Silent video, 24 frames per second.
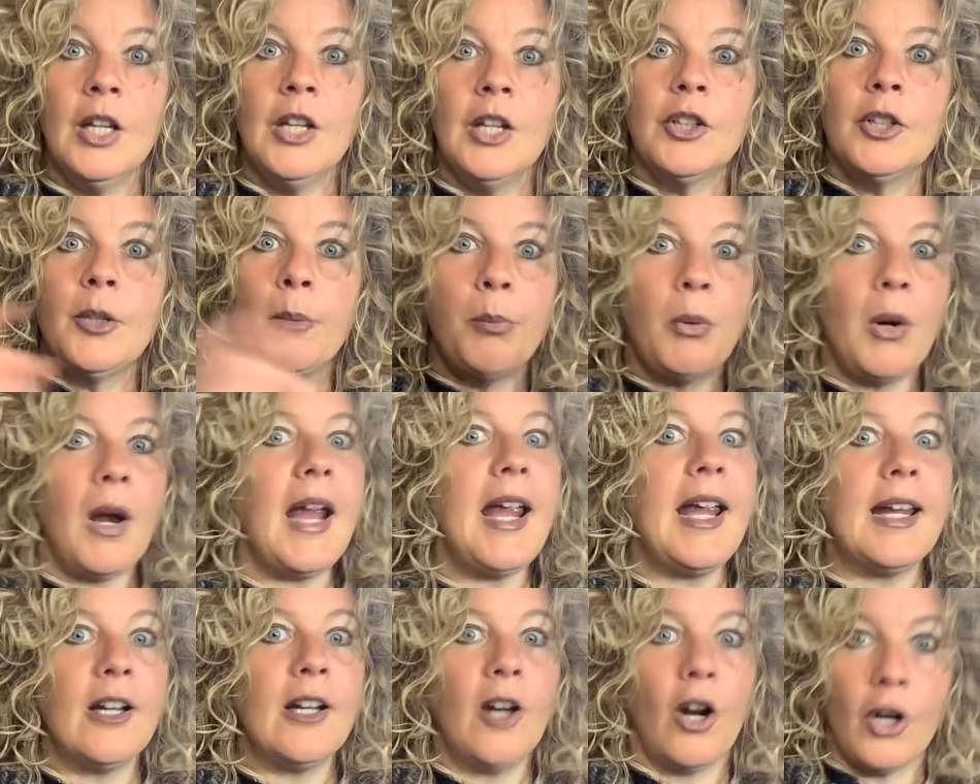The
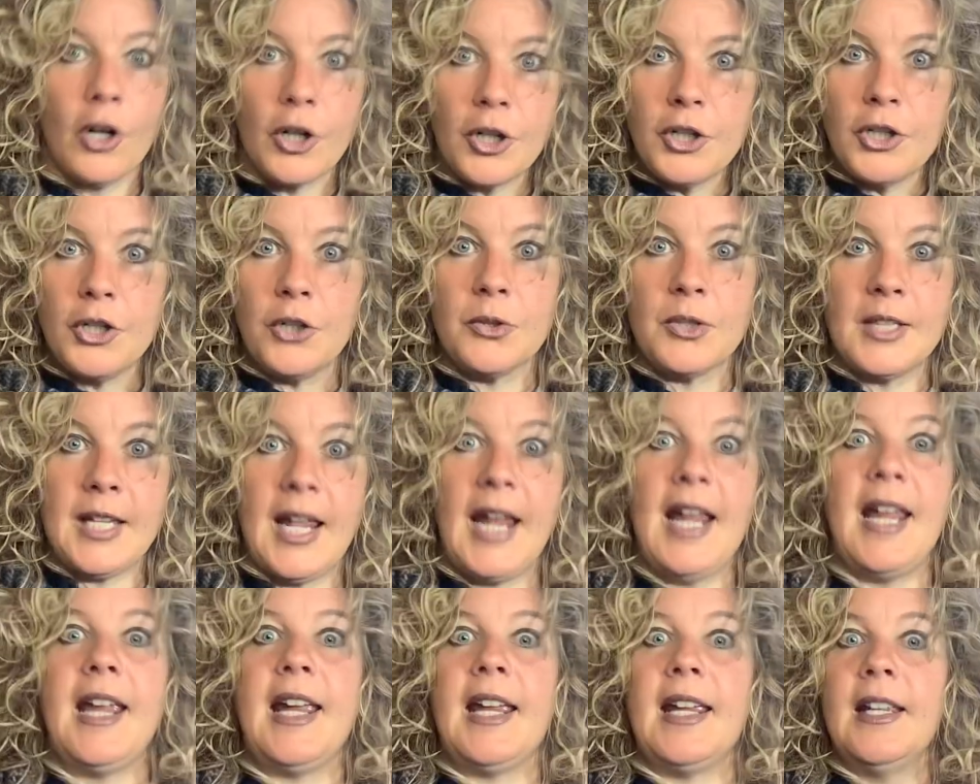brain heard you
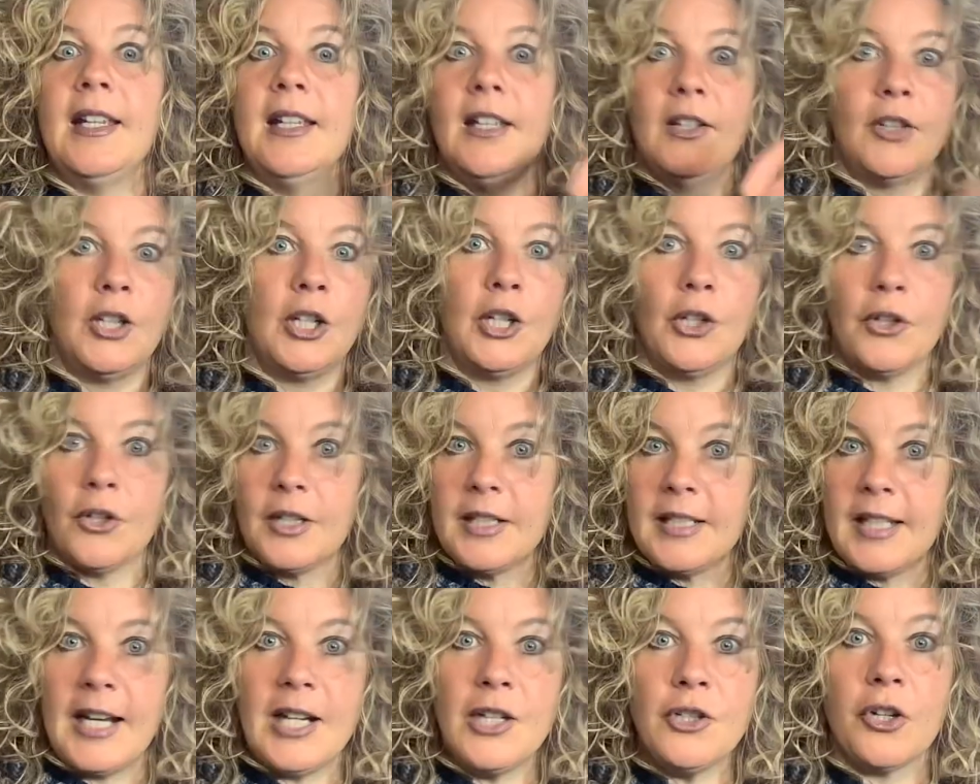say that you're in
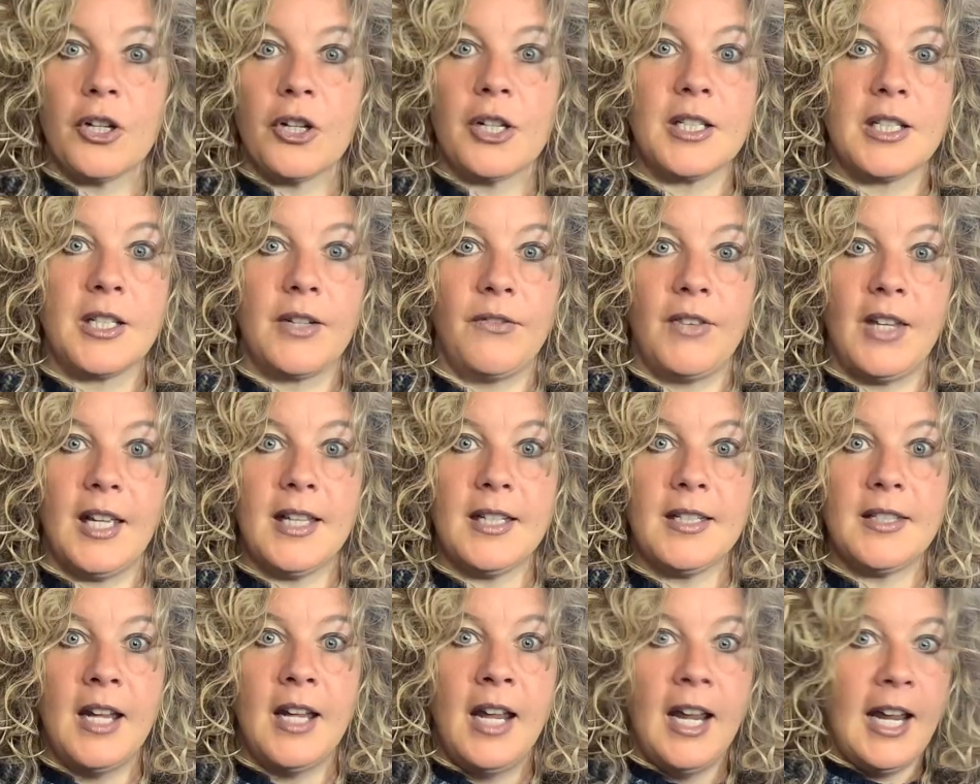danger because of
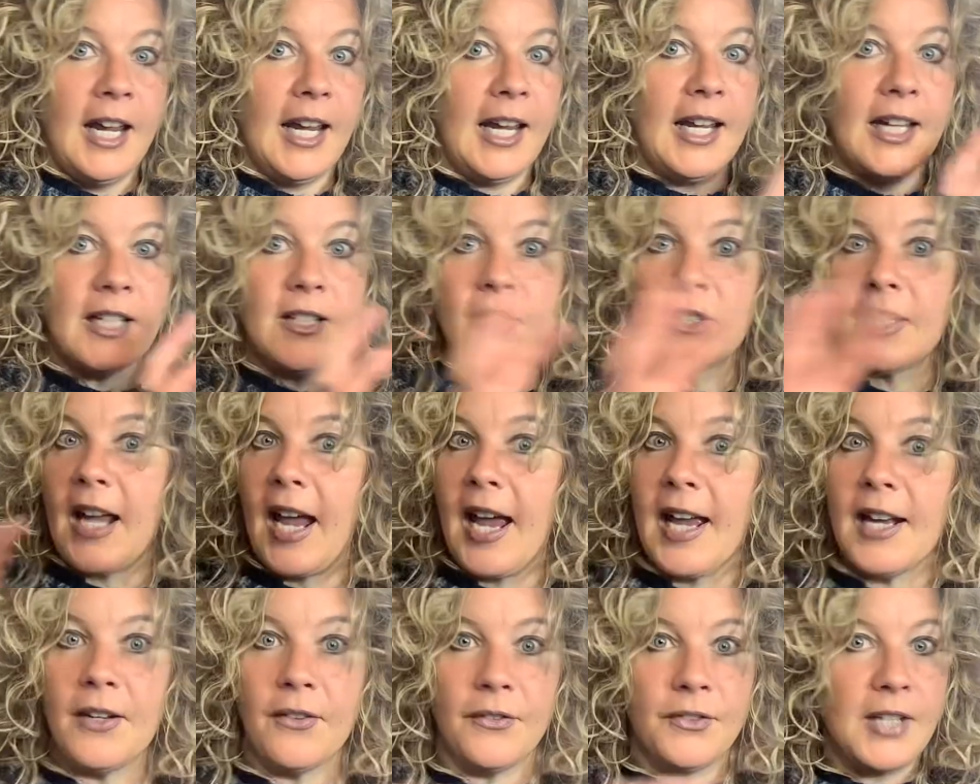this. It's
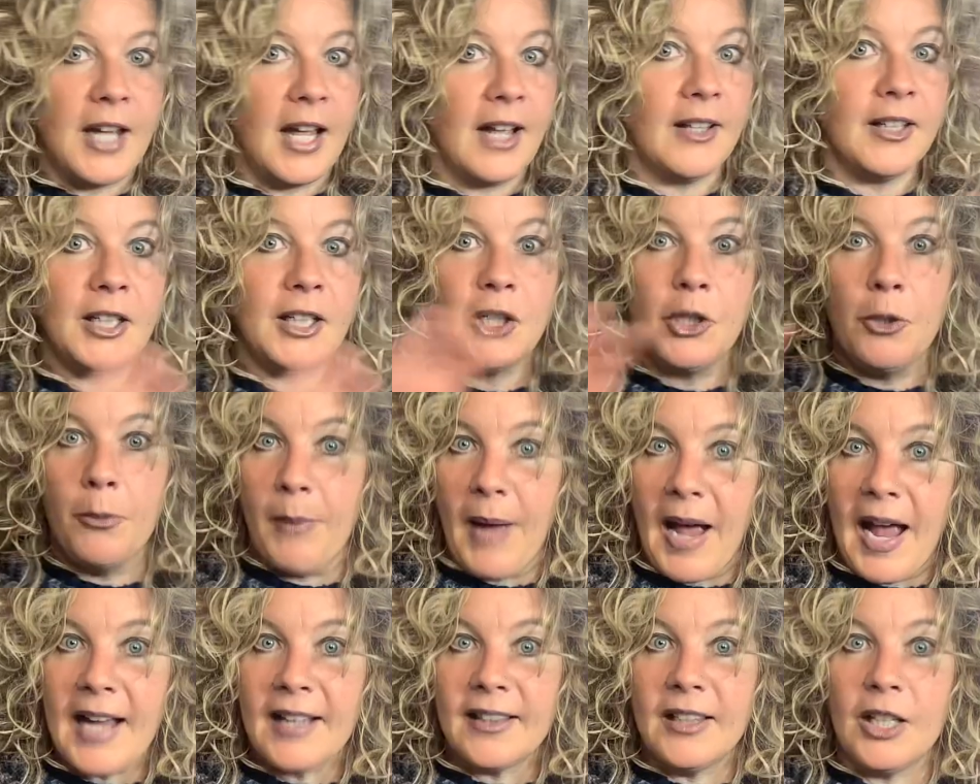kind of telling you
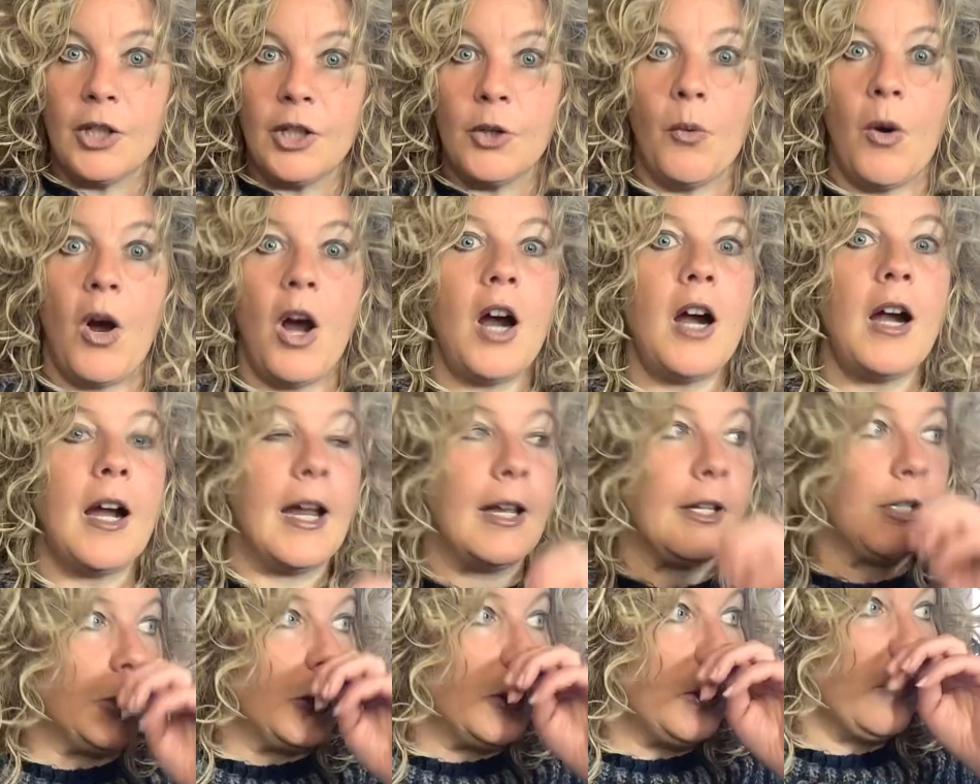back that you are,
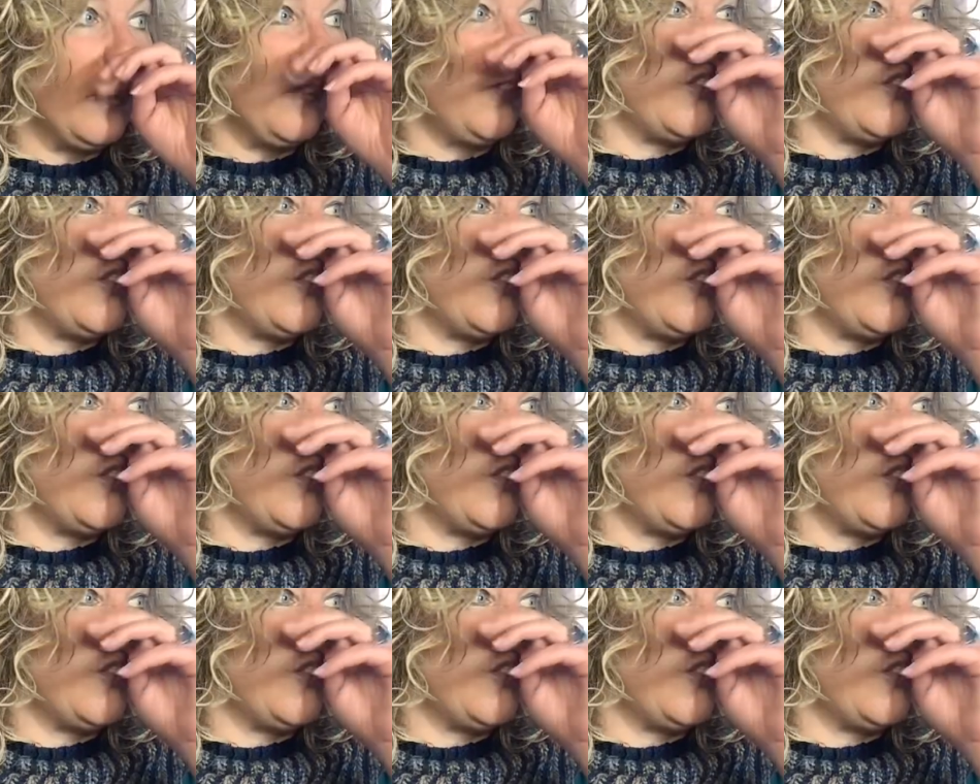and you